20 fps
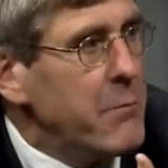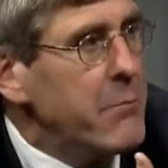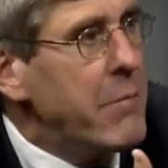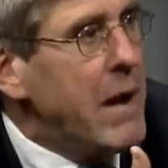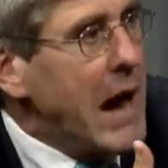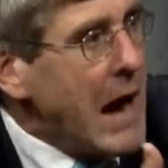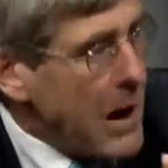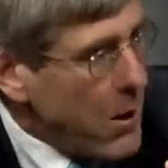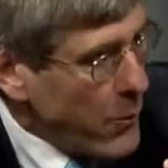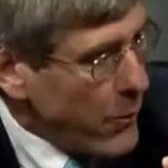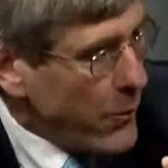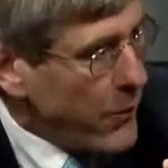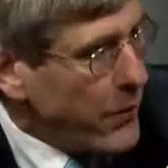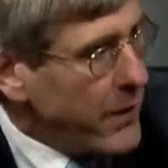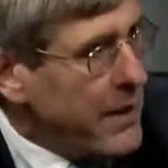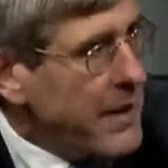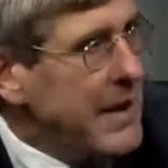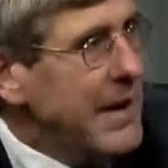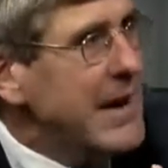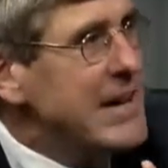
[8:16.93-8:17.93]
power
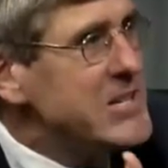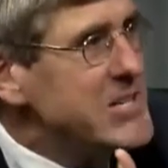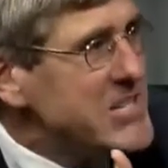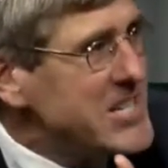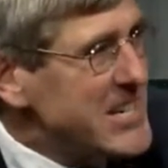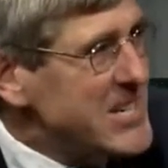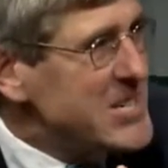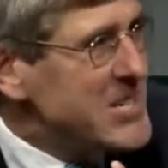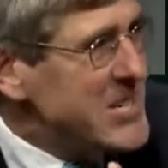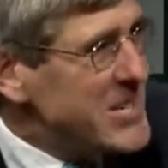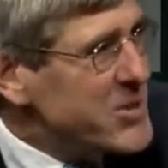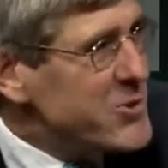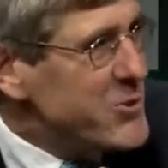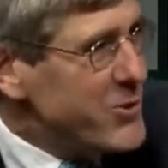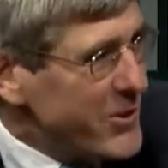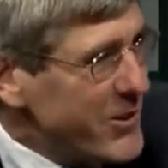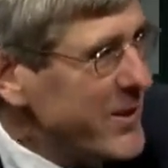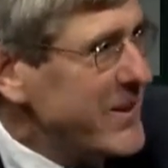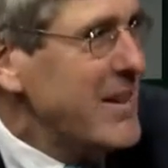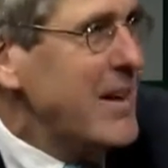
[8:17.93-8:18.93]
a $16
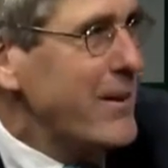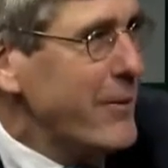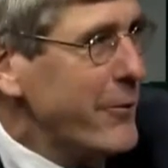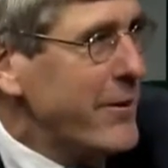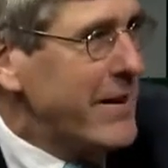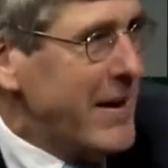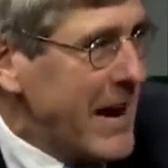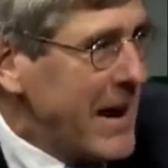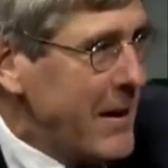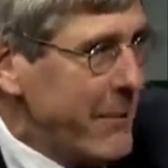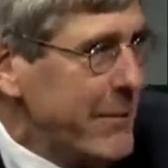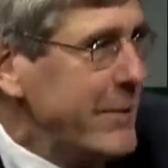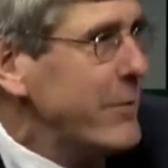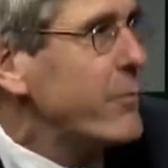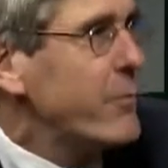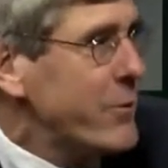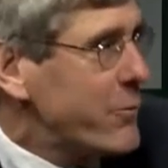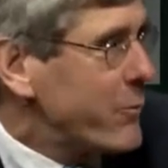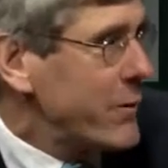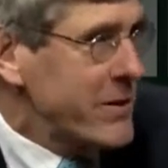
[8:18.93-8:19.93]
trillion economy
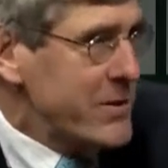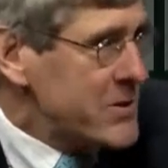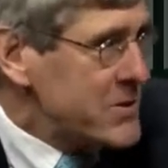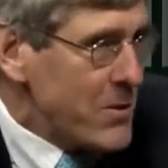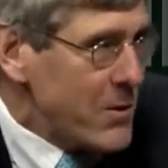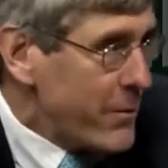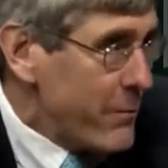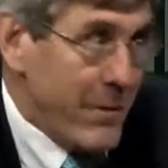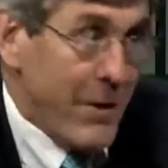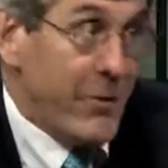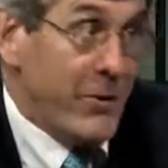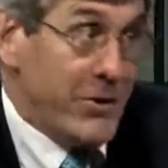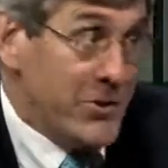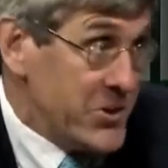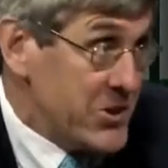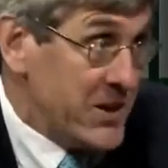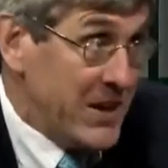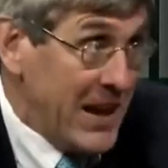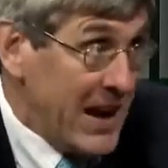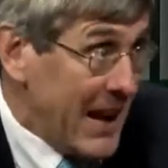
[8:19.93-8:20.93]
with wind and solar power. You
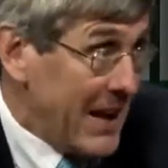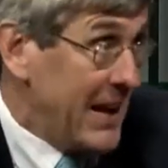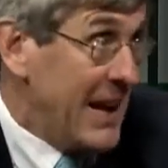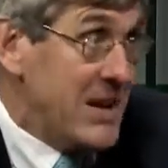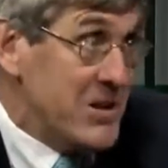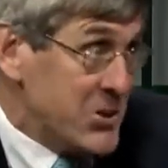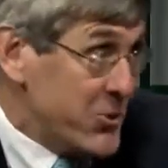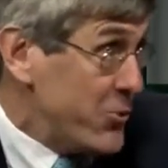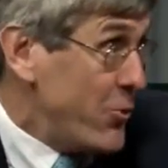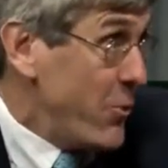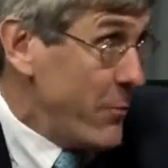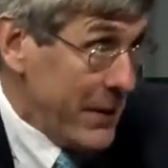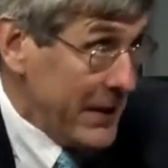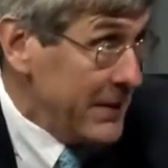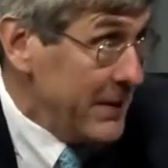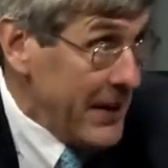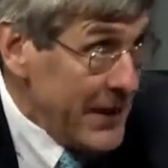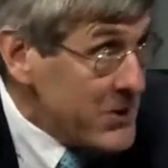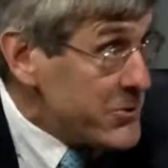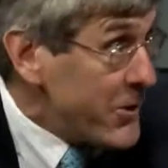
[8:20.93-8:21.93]
just can't. Ask
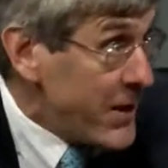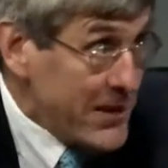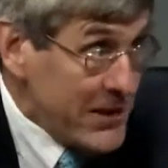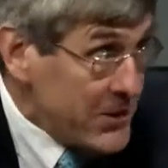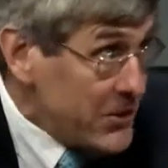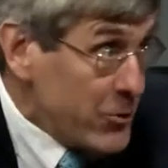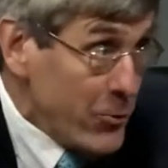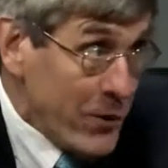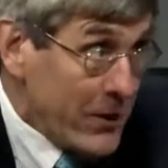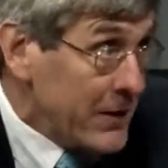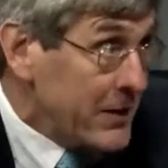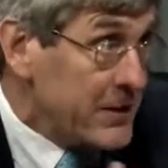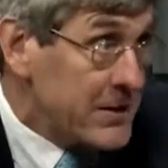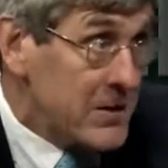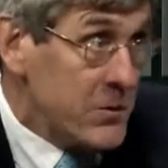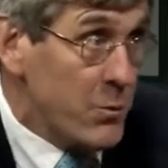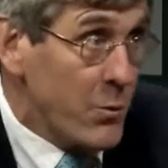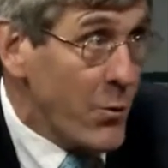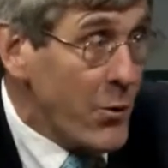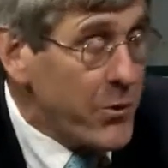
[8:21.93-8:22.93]
Germany. They tried to do it and
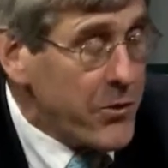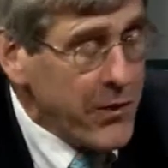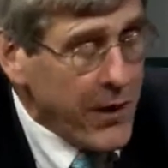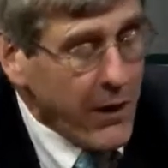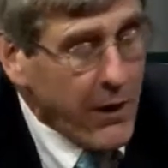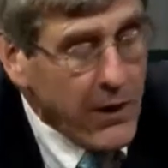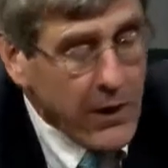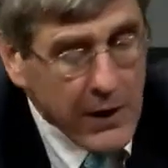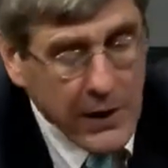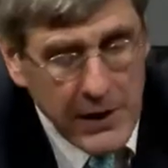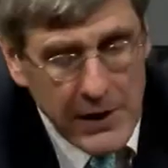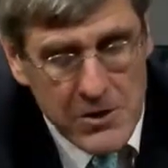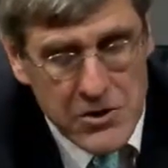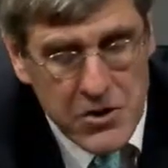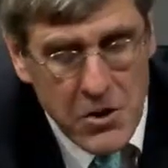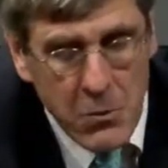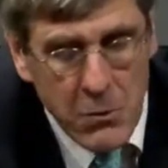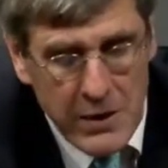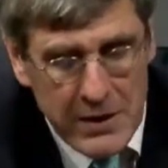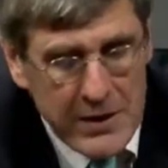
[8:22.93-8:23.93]
didn't work there.
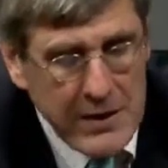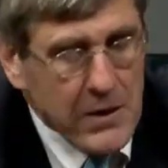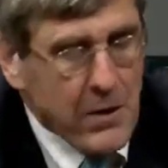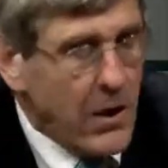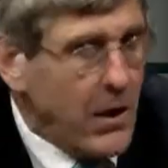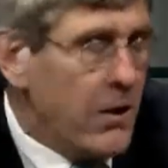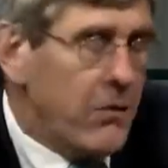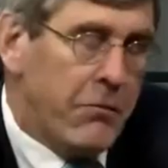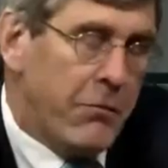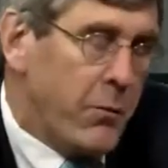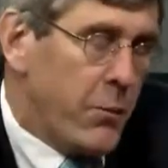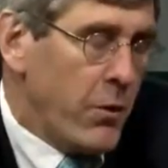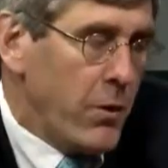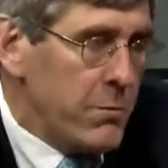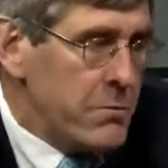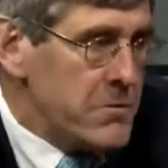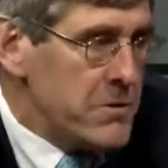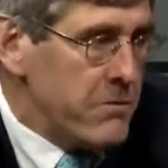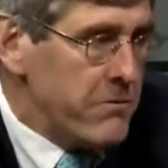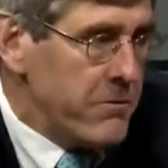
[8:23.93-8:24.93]
So we need all
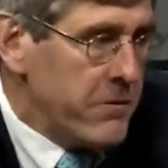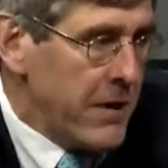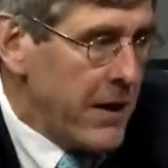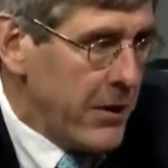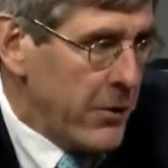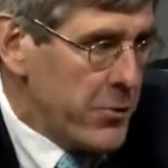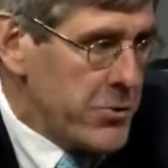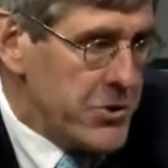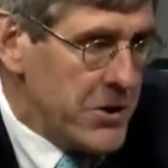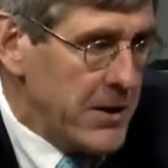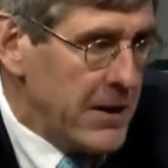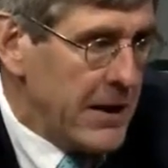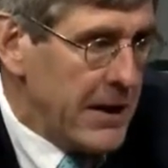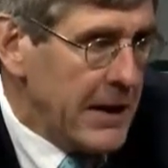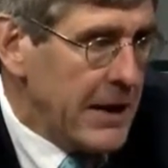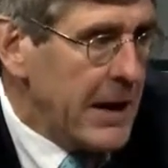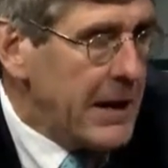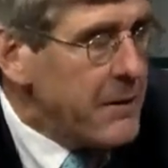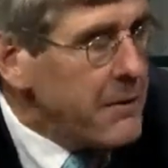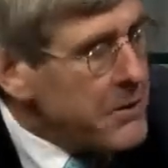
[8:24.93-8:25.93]
forms of energy,
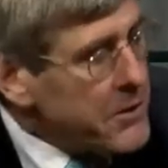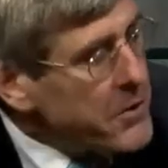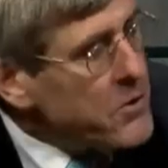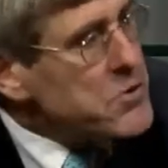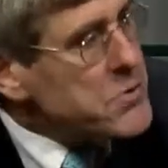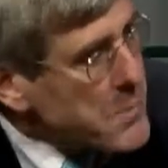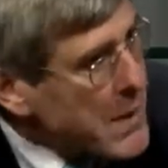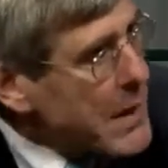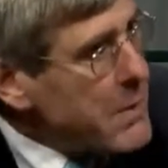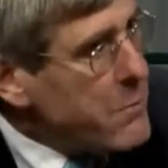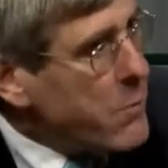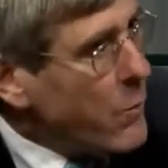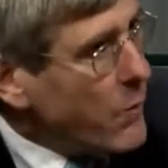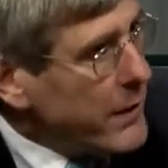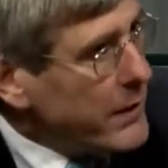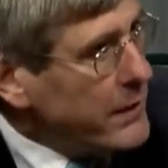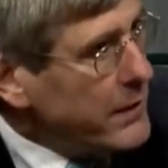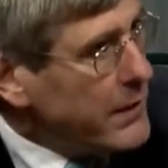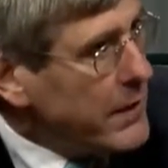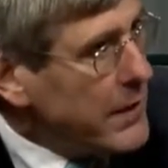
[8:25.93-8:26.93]
and here's my
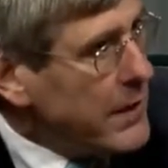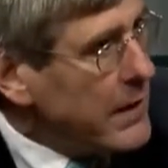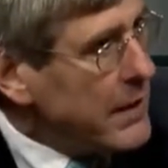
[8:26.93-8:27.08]
point.